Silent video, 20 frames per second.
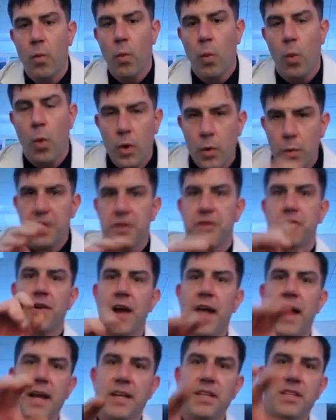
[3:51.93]
What are we
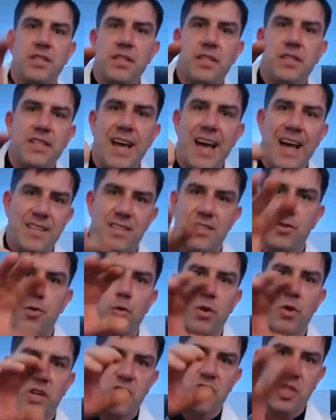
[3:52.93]
trying to test
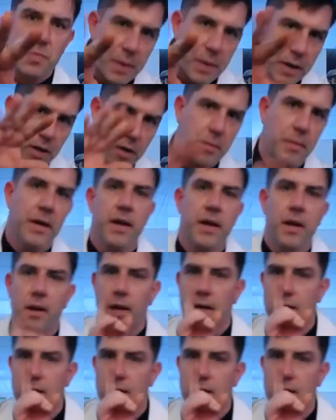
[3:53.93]
or experiment here?